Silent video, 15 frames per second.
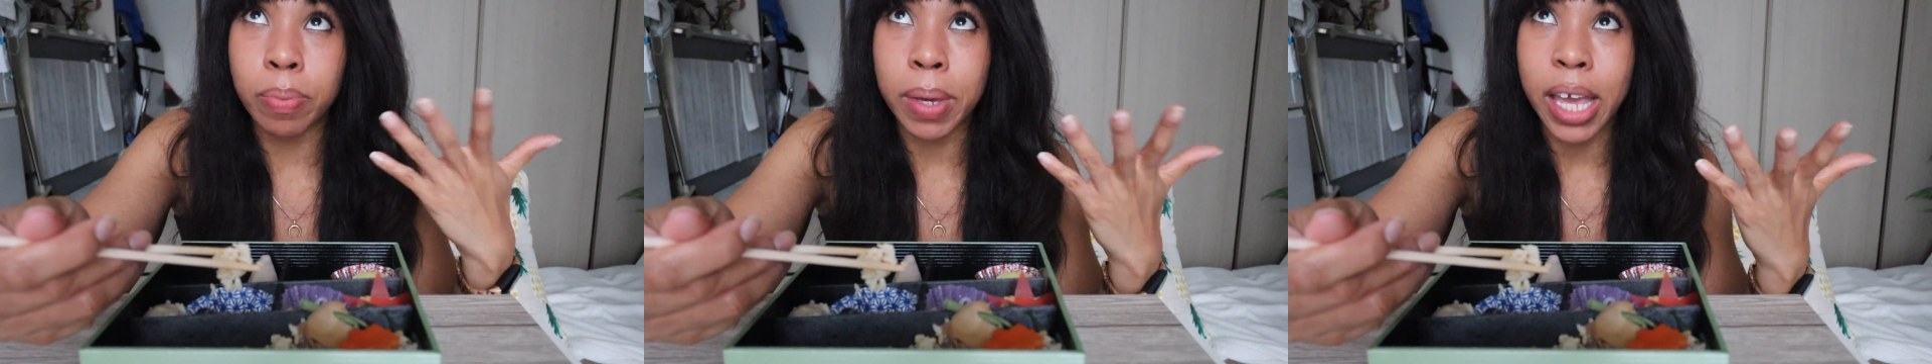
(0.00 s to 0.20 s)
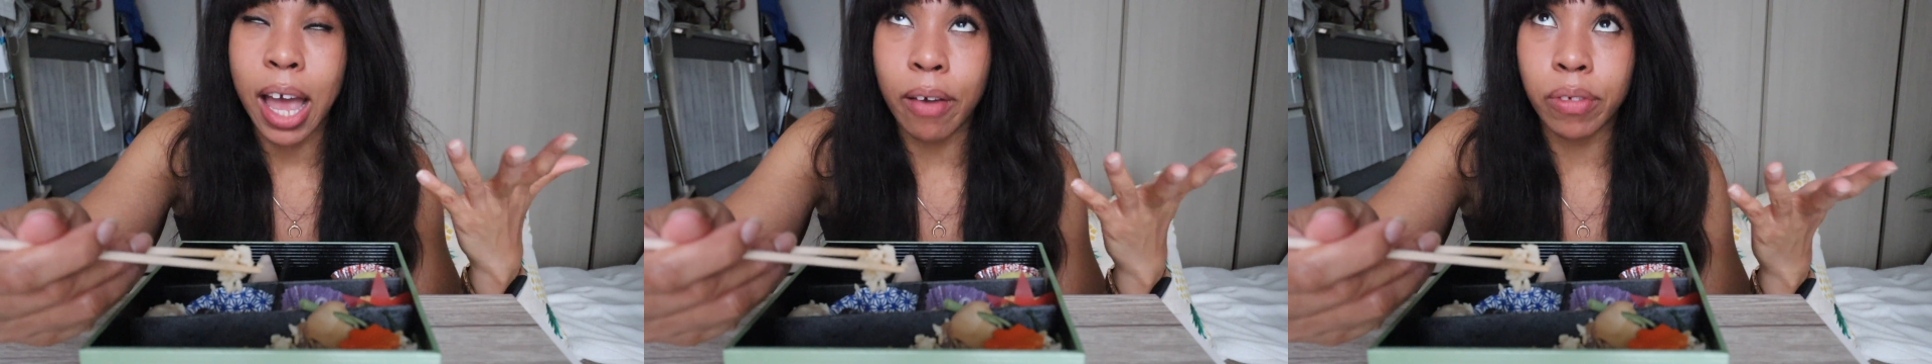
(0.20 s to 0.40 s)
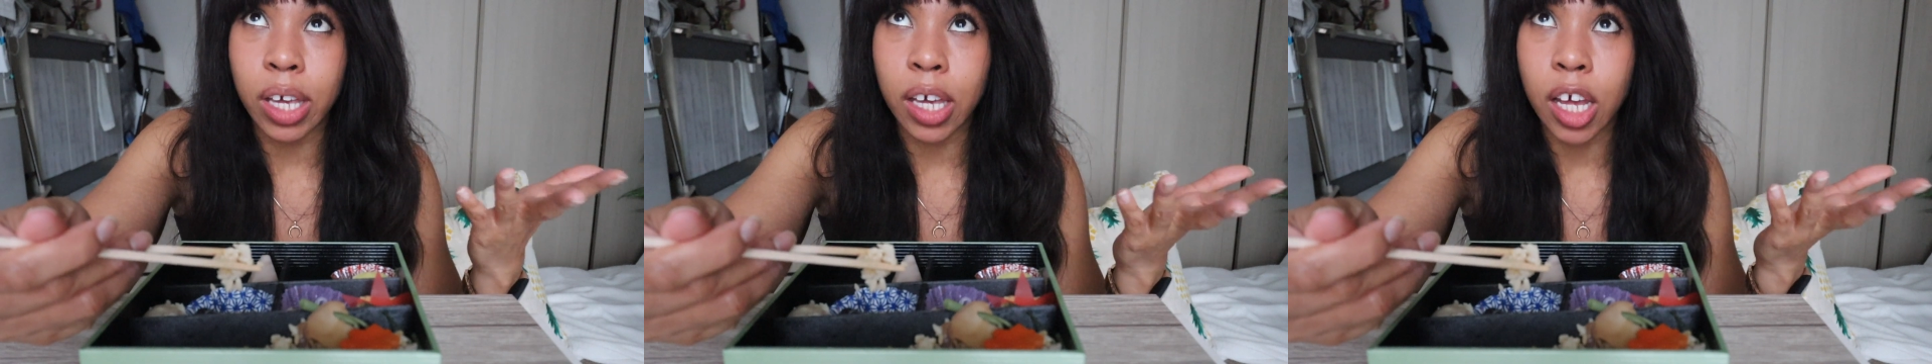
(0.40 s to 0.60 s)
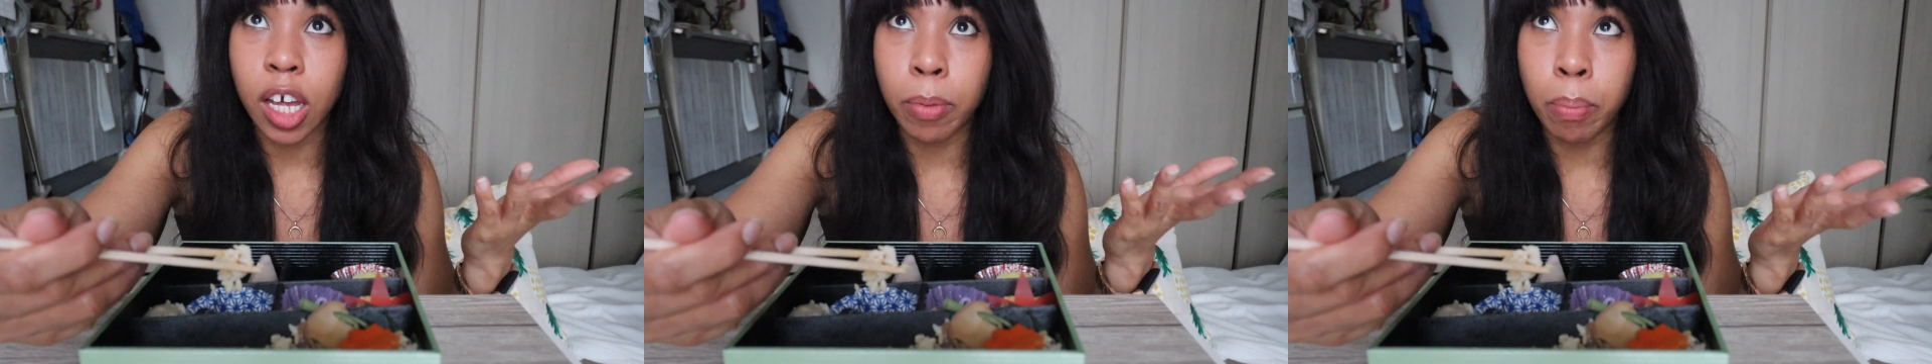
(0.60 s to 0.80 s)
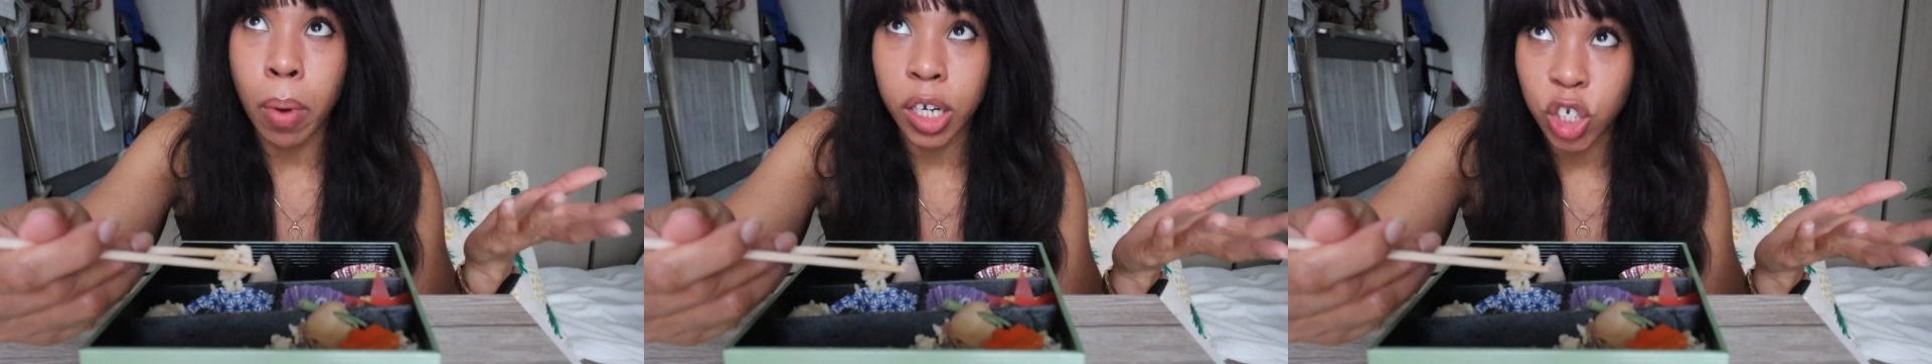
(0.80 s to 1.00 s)
me having
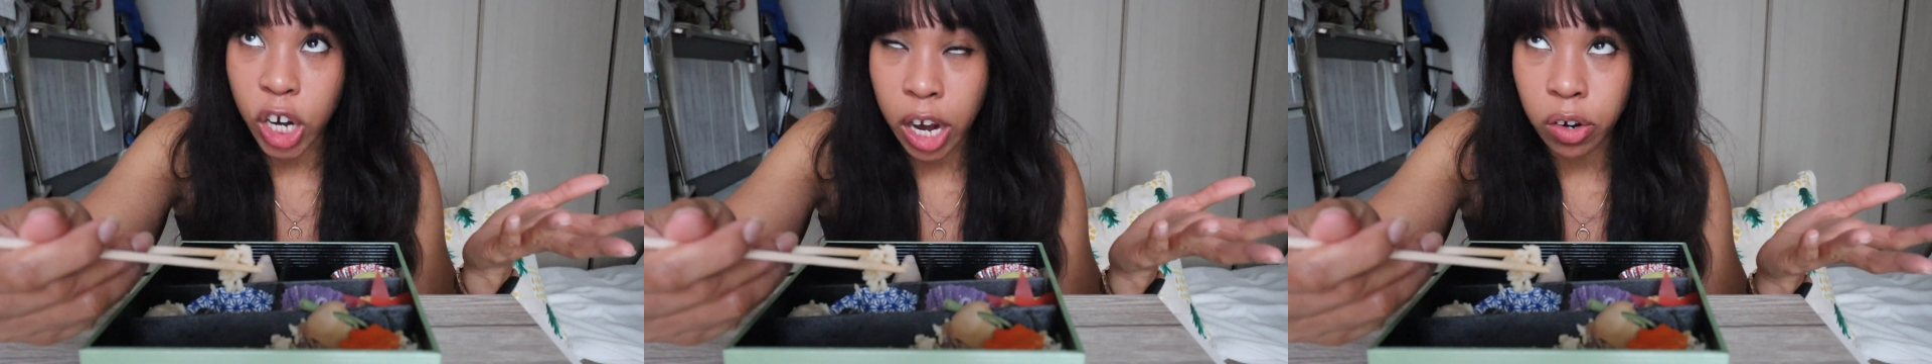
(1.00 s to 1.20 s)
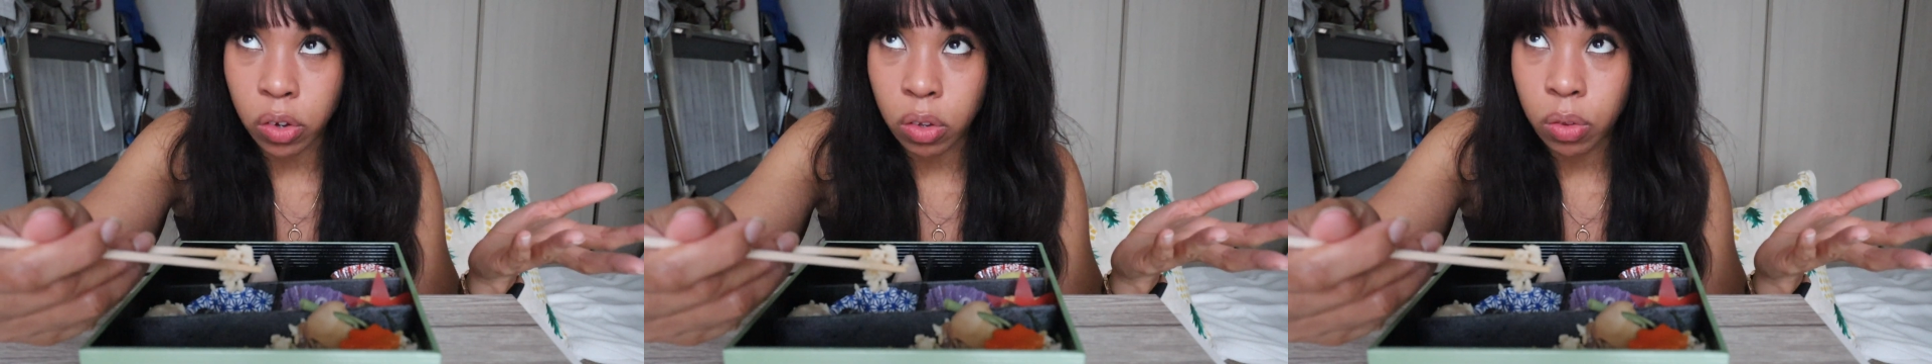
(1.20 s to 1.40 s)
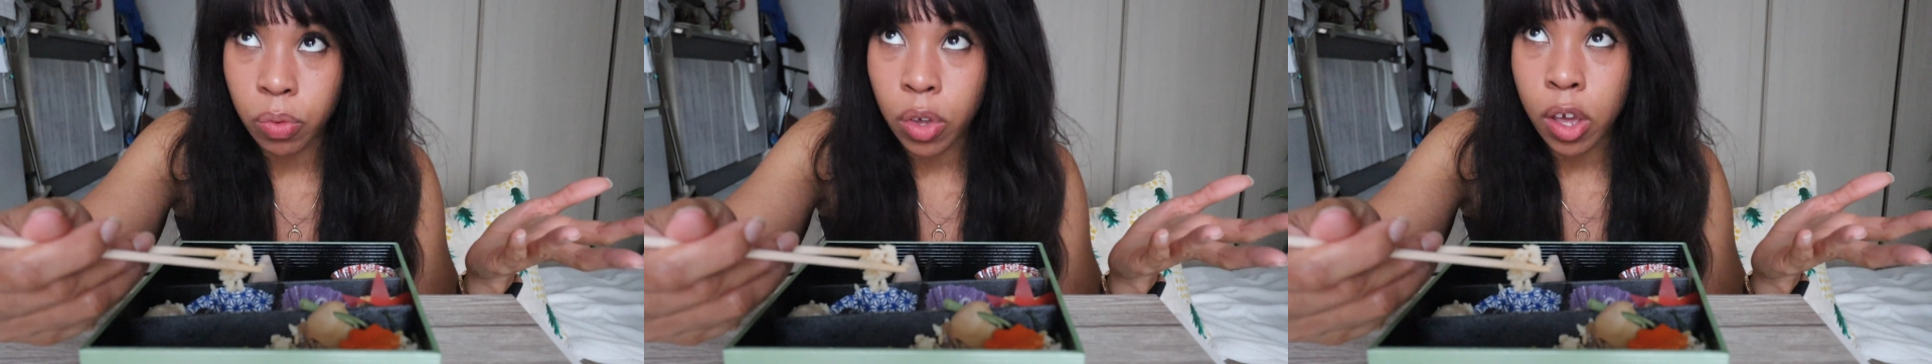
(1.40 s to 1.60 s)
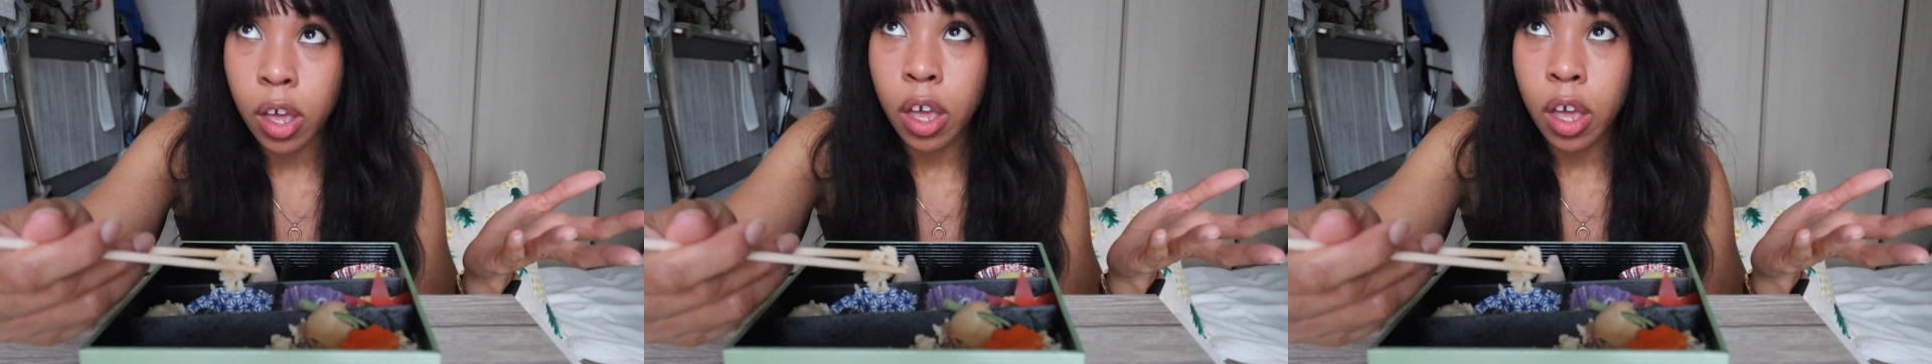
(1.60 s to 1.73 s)
my channel.